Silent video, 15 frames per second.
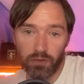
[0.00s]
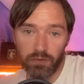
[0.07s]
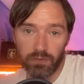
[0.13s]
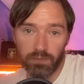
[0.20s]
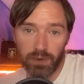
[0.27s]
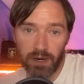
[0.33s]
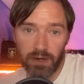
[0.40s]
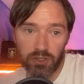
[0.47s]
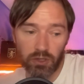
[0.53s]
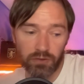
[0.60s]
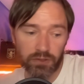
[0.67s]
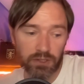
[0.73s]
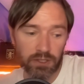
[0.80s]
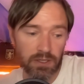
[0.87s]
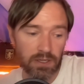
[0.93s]
Brennan
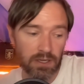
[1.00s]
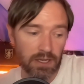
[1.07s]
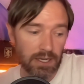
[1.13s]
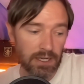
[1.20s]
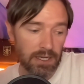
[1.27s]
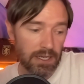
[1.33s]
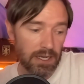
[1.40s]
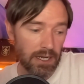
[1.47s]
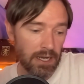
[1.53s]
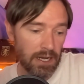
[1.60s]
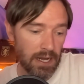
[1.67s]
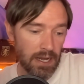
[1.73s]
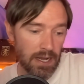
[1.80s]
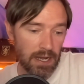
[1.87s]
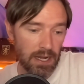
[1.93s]
Johnson,
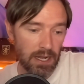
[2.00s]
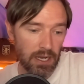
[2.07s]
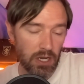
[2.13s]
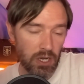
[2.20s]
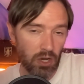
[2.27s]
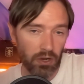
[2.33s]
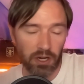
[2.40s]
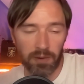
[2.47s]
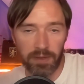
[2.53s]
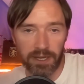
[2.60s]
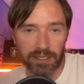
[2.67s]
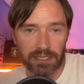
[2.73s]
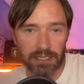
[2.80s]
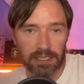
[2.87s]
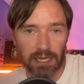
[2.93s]
not going to be
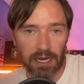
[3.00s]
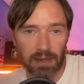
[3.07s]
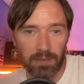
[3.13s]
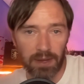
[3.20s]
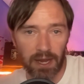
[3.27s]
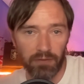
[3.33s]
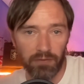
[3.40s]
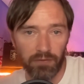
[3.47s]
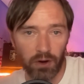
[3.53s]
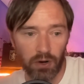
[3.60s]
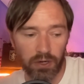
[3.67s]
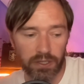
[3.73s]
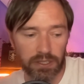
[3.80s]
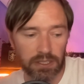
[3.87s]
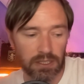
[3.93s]
easy to get him out of
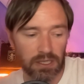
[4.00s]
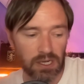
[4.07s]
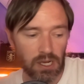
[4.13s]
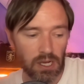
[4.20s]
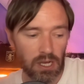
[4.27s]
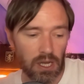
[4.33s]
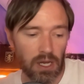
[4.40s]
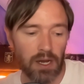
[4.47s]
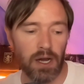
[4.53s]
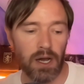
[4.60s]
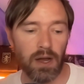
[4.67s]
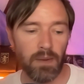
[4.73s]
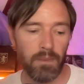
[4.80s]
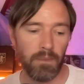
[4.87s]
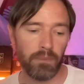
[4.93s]
Forest.
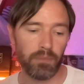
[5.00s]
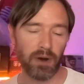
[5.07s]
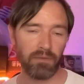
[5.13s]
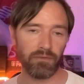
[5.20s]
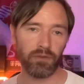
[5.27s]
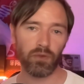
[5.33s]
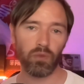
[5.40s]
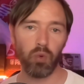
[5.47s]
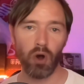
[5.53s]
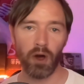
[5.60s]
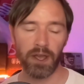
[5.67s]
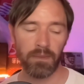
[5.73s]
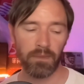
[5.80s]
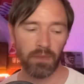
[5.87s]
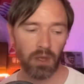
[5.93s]
Brentford won
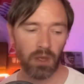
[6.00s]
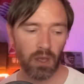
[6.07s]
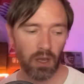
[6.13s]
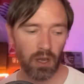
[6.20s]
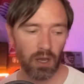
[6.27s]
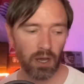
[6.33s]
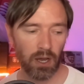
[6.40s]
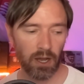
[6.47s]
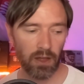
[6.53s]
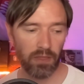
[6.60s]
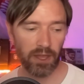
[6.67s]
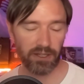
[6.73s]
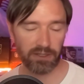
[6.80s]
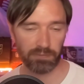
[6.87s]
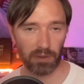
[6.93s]
him.
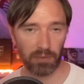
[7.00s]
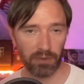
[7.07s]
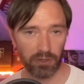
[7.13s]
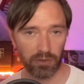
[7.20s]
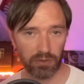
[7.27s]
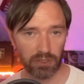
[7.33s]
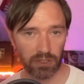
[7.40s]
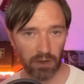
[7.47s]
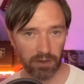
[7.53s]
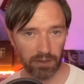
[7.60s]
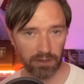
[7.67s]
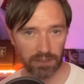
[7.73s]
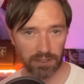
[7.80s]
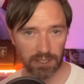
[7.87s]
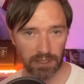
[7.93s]
That's probably a good sign because
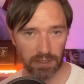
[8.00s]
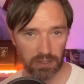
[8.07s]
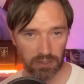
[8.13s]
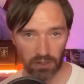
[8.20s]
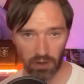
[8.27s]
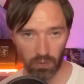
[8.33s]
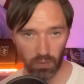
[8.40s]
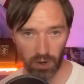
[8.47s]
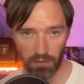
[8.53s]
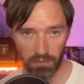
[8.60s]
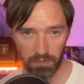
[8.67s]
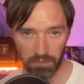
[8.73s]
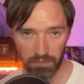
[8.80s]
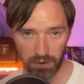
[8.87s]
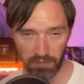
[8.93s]
they tend to sign well,
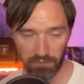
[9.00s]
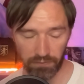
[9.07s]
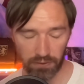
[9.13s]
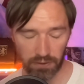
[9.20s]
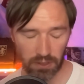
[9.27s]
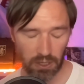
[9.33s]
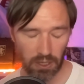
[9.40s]
Brentford.